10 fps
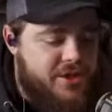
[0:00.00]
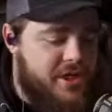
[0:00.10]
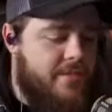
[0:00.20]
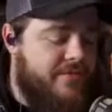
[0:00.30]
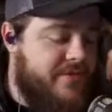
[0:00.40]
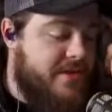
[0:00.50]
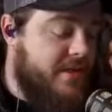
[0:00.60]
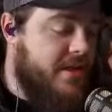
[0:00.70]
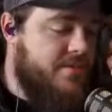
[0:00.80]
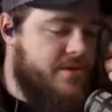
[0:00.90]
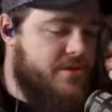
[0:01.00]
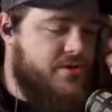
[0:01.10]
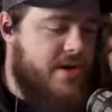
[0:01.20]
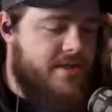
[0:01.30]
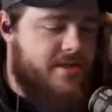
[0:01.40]
job of dealing with
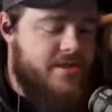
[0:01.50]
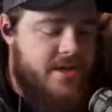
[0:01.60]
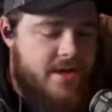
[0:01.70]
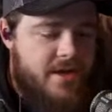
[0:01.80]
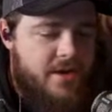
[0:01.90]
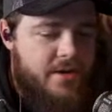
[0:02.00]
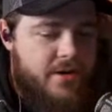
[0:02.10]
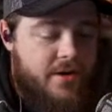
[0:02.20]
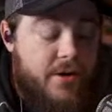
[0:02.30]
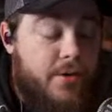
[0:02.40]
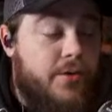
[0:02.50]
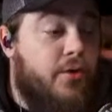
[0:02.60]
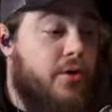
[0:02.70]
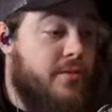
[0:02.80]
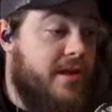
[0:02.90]
stress or
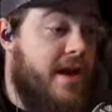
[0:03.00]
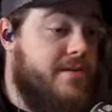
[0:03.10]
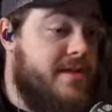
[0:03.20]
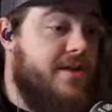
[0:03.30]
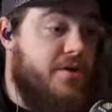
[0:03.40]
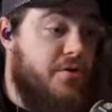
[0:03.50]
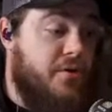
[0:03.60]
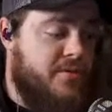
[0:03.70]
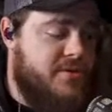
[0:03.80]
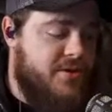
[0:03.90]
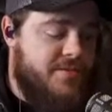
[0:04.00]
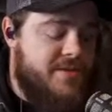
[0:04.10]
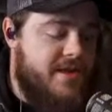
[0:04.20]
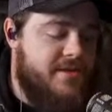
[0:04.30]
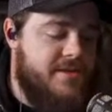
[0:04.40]
normally, I would say under normal
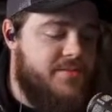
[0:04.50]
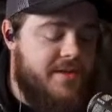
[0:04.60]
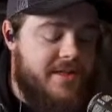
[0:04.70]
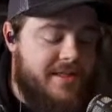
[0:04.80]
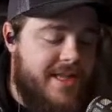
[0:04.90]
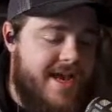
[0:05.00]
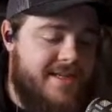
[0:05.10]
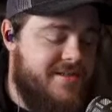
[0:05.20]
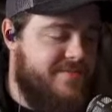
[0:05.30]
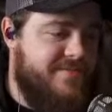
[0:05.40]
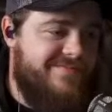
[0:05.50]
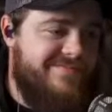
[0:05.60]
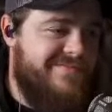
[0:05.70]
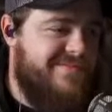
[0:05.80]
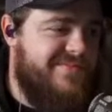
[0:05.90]
circumstances, but in the last
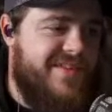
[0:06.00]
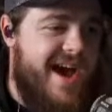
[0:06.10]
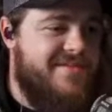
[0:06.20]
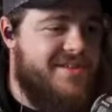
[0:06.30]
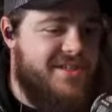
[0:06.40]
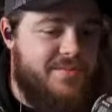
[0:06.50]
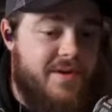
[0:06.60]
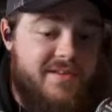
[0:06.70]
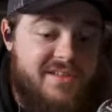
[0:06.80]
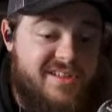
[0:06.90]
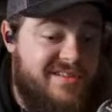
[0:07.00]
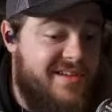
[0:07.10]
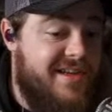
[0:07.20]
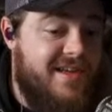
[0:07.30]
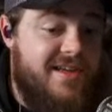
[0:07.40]
5-6 months,
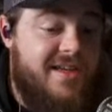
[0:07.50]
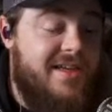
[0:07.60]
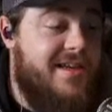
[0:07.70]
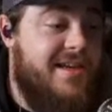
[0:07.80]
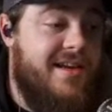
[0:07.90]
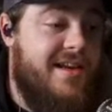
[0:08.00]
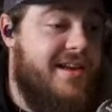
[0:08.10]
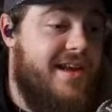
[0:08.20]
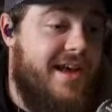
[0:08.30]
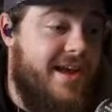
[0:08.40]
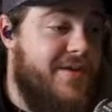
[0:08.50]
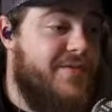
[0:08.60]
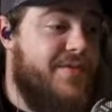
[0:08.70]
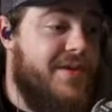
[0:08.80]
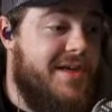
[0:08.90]
I
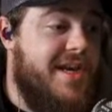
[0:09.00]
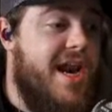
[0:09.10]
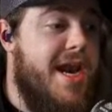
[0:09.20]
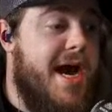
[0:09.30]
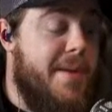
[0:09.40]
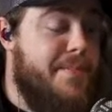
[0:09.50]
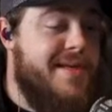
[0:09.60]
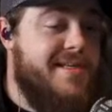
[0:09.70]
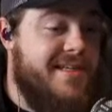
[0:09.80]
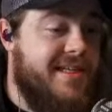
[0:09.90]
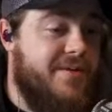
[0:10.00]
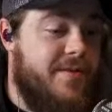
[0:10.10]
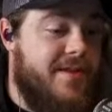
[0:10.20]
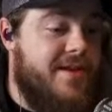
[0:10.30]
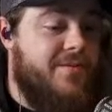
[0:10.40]
have not been dealing
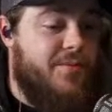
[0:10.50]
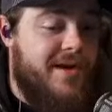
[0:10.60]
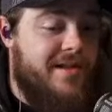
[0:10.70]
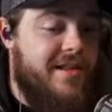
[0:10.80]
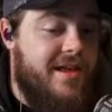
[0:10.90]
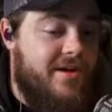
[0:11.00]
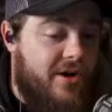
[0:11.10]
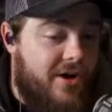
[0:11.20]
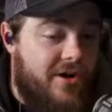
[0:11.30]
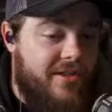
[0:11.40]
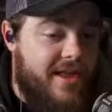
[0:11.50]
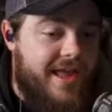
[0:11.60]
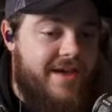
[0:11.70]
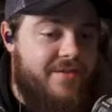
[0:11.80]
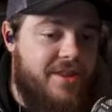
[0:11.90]
with it well at all. Like
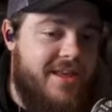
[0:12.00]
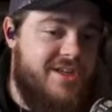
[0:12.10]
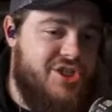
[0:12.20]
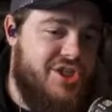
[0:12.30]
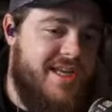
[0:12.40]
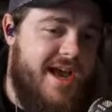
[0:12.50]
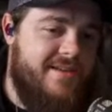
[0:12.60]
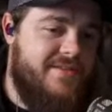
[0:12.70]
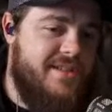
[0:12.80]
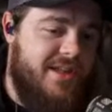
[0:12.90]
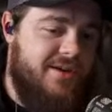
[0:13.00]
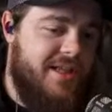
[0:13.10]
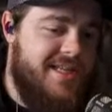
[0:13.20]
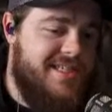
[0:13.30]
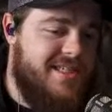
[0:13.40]
everything is just kind of
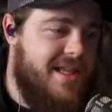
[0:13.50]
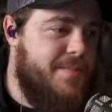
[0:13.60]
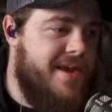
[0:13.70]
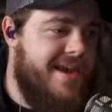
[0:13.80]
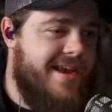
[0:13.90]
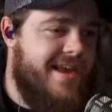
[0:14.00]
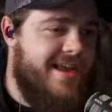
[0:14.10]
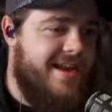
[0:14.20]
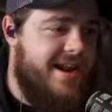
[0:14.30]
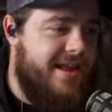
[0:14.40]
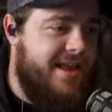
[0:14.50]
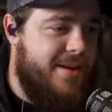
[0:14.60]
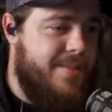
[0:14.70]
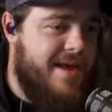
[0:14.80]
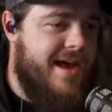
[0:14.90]
slowly slipping and
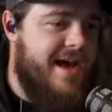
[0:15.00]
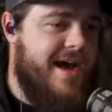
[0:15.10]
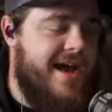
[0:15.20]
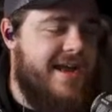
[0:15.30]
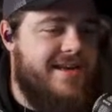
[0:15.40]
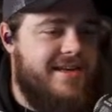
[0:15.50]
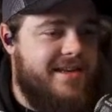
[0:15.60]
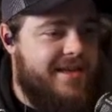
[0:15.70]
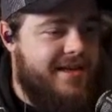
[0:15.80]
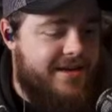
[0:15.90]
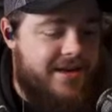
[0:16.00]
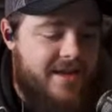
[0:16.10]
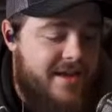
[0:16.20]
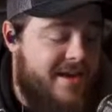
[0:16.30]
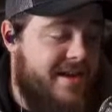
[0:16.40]
getting behind. And
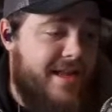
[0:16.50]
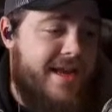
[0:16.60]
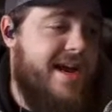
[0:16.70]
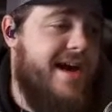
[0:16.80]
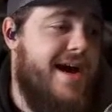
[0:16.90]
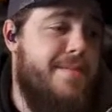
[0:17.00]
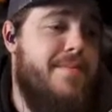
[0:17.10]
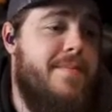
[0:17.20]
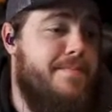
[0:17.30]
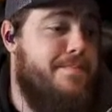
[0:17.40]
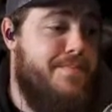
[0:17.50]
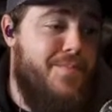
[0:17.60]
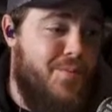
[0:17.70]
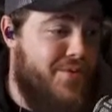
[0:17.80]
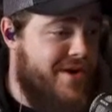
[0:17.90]
like, I'm
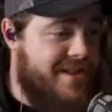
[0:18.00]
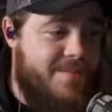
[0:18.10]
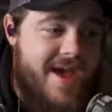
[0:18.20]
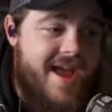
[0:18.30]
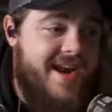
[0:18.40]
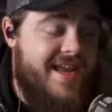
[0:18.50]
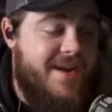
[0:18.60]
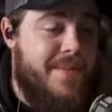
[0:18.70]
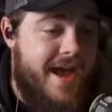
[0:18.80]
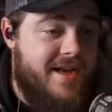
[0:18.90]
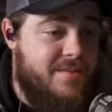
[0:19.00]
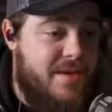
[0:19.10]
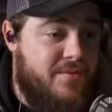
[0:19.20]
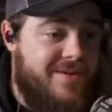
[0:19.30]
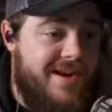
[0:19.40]
really bad at getting back to
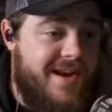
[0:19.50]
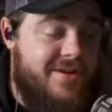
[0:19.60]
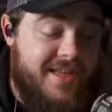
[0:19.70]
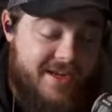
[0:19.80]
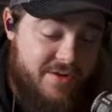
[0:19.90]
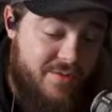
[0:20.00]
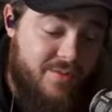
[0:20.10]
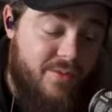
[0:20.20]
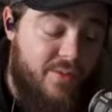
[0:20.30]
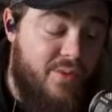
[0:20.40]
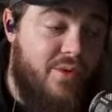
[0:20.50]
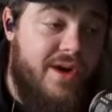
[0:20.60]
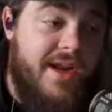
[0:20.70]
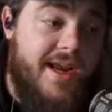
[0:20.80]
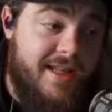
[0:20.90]
people right now. Like
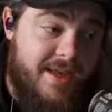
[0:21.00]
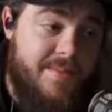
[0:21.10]
really